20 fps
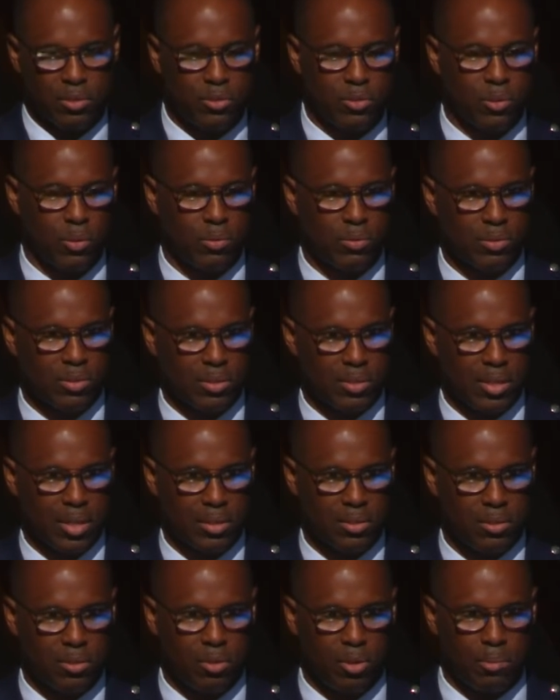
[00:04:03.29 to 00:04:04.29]
Jones and
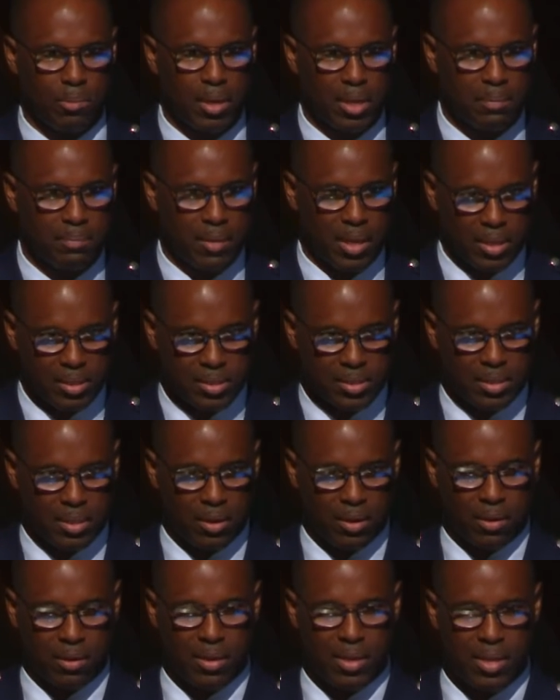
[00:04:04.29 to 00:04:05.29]
Dr.
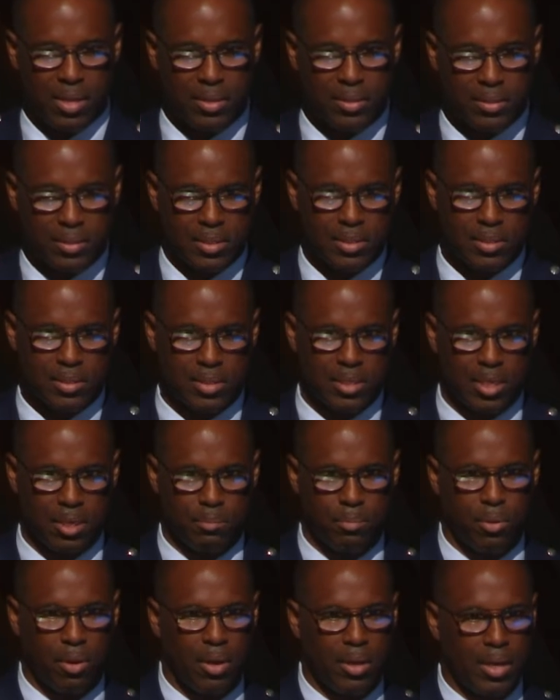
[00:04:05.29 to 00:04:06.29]
Goldbach-Monsky are insistent
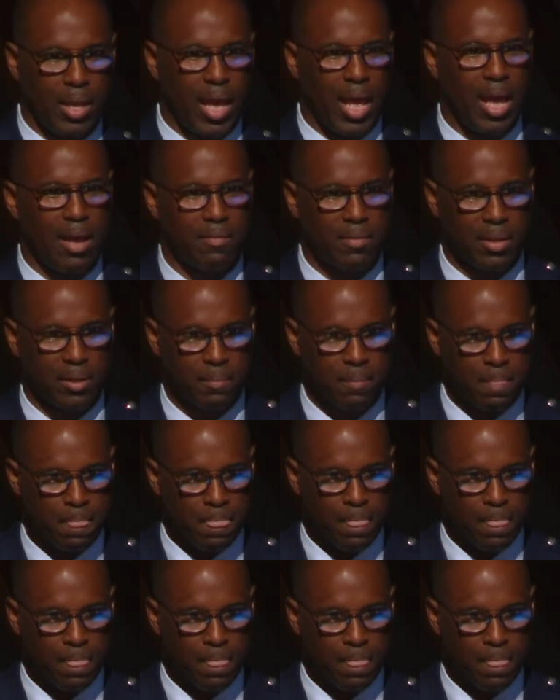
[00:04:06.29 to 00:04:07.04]
upon having.